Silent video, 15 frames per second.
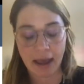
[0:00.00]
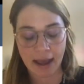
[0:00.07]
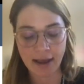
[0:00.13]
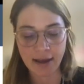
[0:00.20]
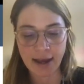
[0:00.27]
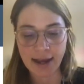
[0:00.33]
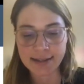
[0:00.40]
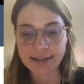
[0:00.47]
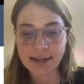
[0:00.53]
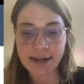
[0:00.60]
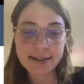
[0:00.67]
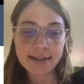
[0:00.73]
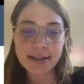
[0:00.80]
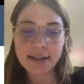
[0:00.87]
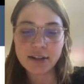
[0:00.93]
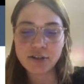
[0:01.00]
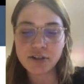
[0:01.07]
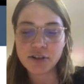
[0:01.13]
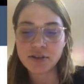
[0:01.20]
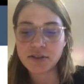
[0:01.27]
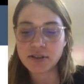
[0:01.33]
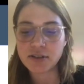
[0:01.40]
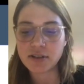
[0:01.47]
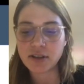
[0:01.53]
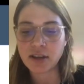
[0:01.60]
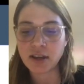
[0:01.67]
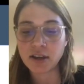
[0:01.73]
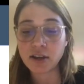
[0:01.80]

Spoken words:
accidentally introduced